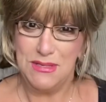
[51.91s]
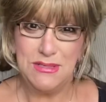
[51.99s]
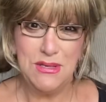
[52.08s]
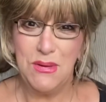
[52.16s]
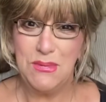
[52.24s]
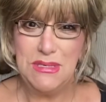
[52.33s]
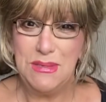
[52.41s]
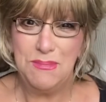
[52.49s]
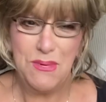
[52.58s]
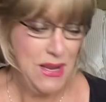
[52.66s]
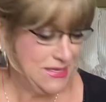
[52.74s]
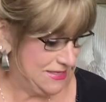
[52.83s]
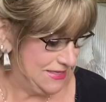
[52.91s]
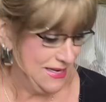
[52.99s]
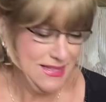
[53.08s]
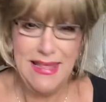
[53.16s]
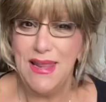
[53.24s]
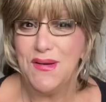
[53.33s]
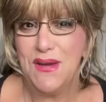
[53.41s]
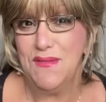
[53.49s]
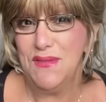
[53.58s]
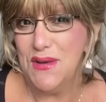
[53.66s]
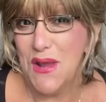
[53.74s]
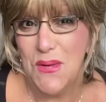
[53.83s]
So it was a present. They don't
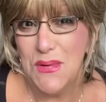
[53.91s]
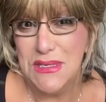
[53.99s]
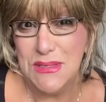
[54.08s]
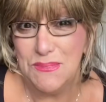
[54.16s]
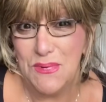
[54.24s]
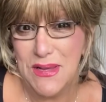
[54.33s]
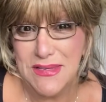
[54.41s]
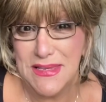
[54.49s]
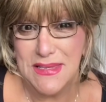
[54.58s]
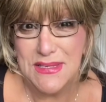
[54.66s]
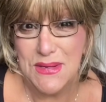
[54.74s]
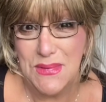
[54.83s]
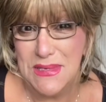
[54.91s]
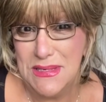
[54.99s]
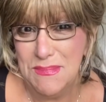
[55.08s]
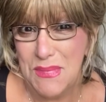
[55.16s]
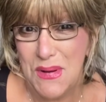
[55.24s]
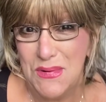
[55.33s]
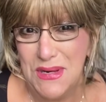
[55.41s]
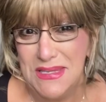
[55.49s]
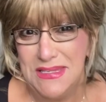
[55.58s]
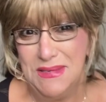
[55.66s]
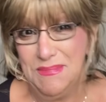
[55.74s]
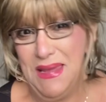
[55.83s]
even know it's a present, so it's a
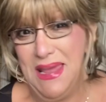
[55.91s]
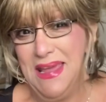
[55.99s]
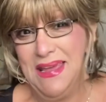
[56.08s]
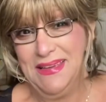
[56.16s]
bonus to me.